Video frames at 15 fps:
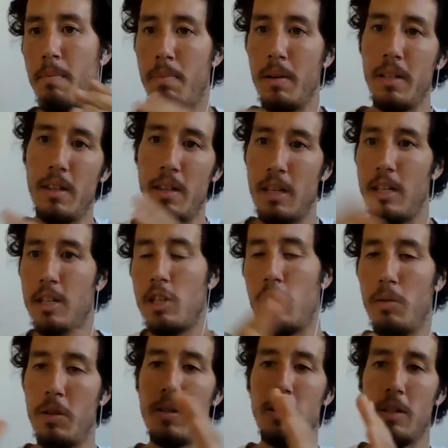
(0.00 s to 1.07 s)
But the
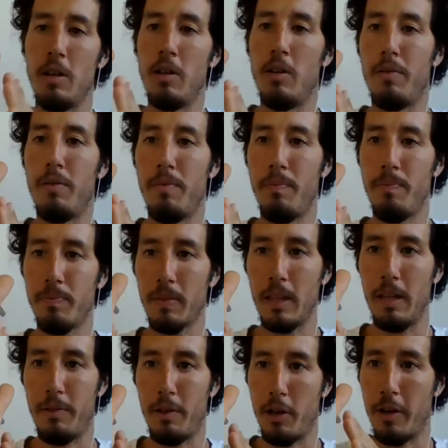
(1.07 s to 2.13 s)
issue is, you know,
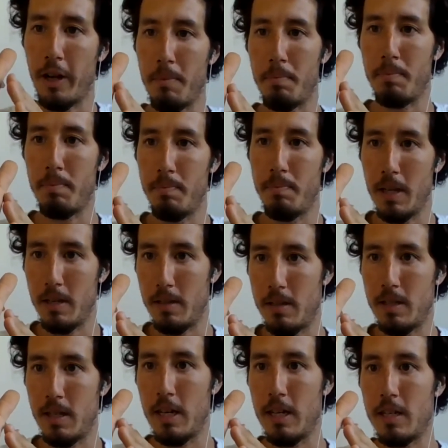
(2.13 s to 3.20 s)
if you're going up a
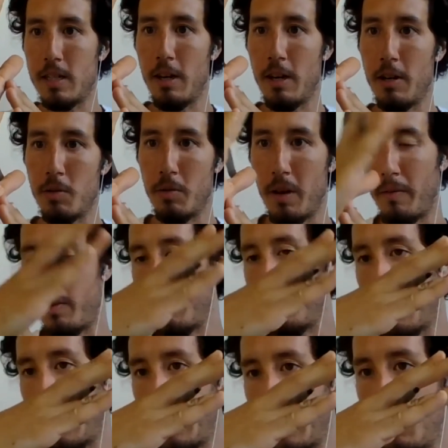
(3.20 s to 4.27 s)
set of stairs or whatever, and
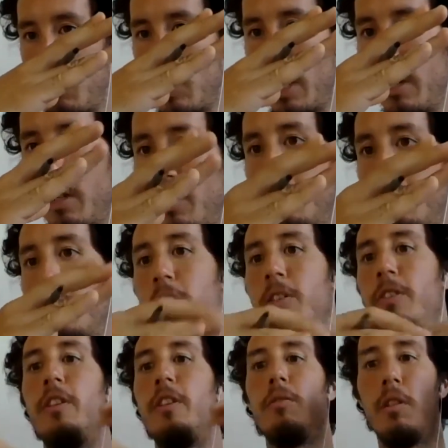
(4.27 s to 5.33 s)
you've got a huge anterior
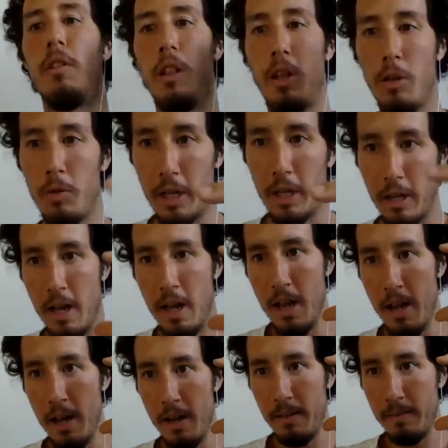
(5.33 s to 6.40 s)
tilt and you're loading
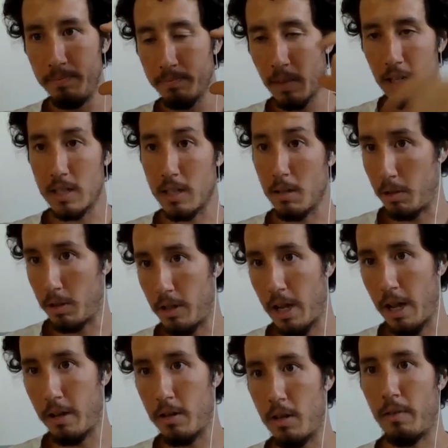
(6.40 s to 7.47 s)
similar to
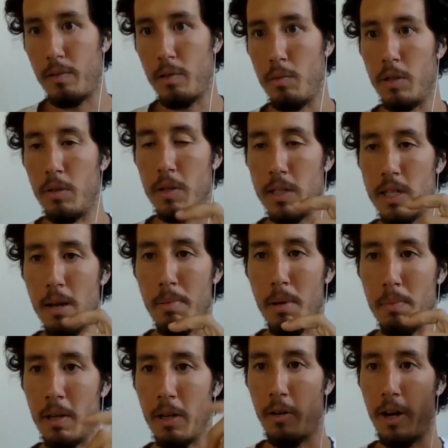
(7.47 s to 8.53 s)
how if you would do a step
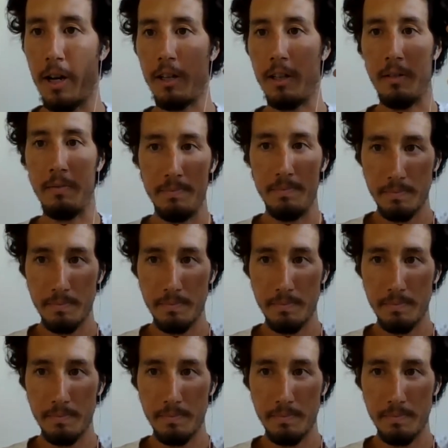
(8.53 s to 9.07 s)
up incorrectly,